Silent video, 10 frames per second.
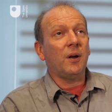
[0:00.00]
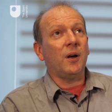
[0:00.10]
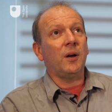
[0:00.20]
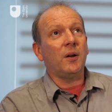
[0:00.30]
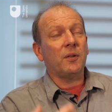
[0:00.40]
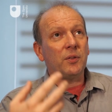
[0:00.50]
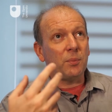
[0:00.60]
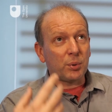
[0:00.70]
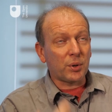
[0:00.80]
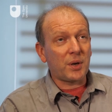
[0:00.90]

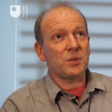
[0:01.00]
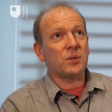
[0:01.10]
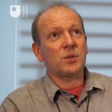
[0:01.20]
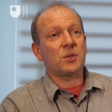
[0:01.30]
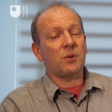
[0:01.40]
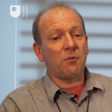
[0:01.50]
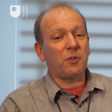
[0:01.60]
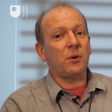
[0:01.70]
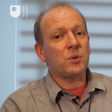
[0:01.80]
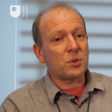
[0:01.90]
the presence of
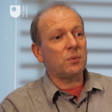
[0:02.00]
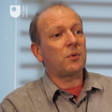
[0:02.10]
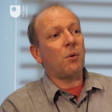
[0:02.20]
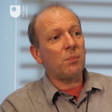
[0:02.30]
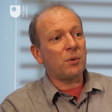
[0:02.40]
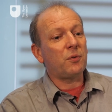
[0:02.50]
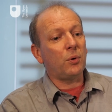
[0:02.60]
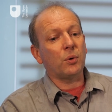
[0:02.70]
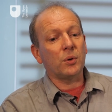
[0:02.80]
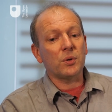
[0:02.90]
those who have gone
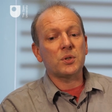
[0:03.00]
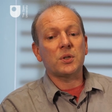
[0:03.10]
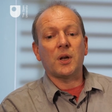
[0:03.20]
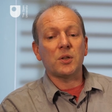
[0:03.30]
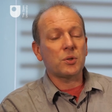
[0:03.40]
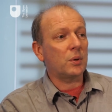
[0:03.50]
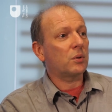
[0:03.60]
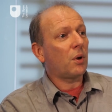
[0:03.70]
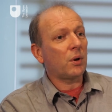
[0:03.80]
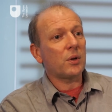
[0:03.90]
before us, and to
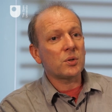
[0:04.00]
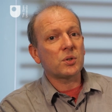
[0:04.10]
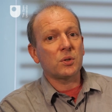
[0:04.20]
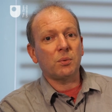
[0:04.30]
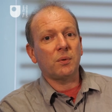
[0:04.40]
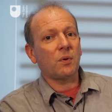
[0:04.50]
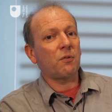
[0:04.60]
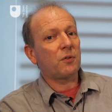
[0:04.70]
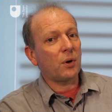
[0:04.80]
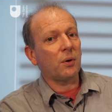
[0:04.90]
acknowledge that we've
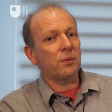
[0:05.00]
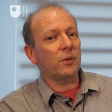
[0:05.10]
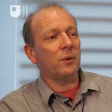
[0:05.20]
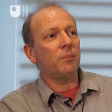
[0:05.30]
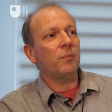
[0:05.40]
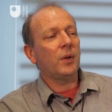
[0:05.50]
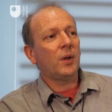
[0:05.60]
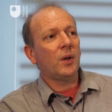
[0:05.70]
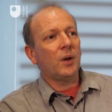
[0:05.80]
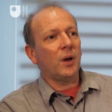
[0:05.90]
not forgotten them,
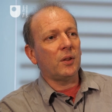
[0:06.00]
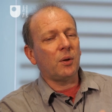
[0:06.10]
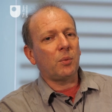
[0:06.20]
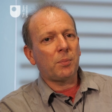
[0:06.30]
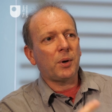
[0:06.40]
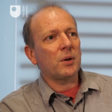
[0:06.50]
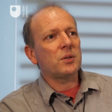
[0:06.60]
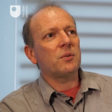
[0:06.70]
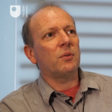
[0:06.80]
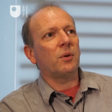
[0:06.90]
and that we're
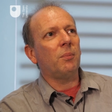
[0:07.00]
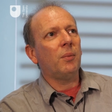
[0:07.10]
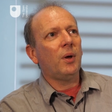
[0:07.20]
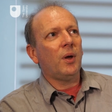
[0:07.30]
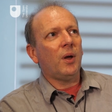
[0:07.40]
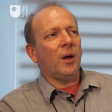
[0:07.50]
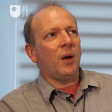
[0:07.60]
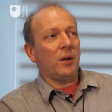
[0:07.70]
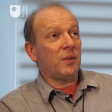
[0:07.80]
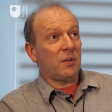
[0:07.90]
part of them,
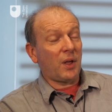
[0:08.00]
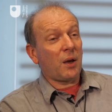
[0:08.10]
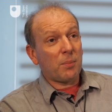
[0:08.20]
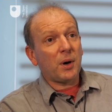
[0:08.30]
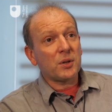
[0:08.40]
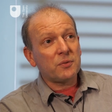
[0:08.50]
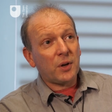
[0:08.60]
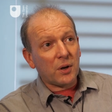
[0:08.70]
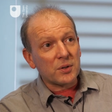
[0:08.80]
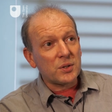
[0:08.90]
and that they are part of
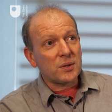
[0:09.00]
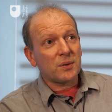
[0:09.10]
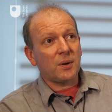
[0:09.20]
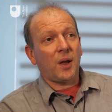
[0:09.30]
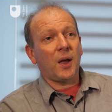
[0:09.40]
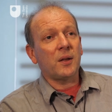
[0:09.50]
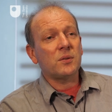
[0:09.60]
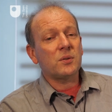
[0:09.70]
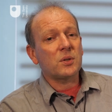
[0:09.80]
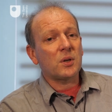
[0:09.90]
us.
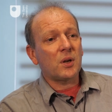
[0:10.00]
And